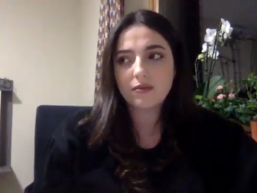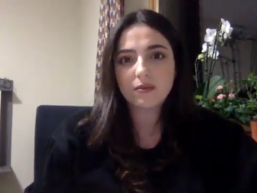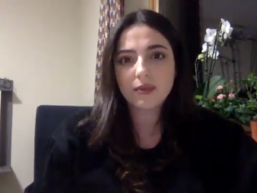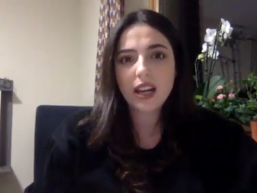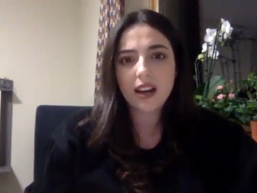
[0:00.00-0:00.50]

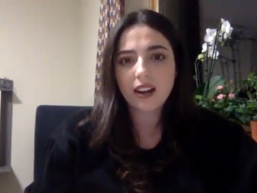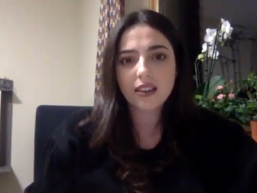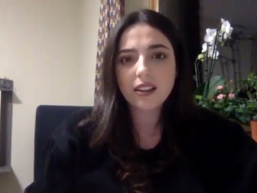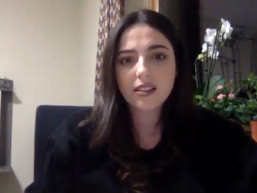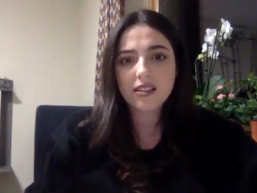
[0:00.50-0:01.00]
yeah, I
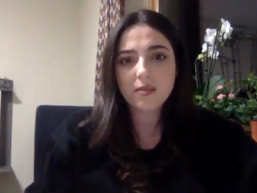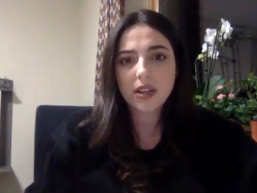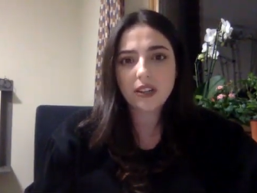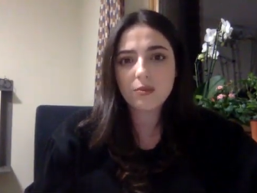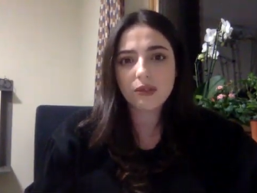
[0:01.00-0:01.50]
think it's
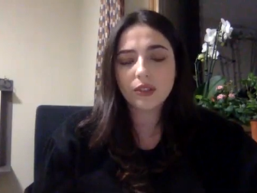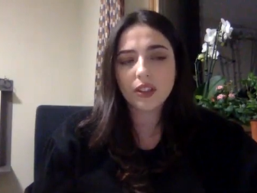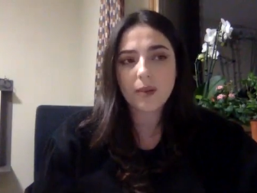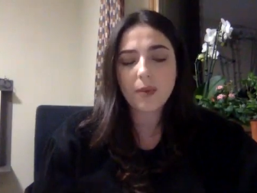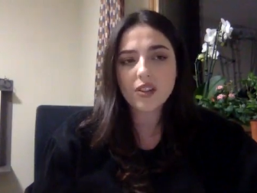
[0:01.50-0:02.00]
applicable to
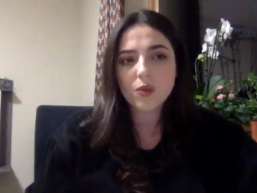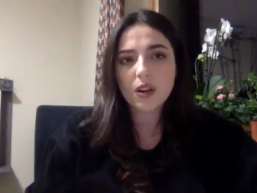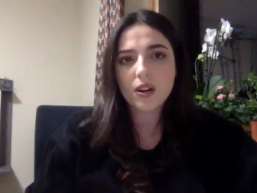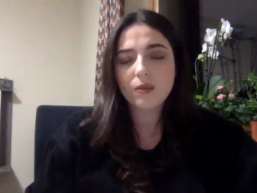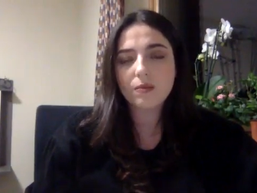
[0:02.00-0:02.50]
them as well.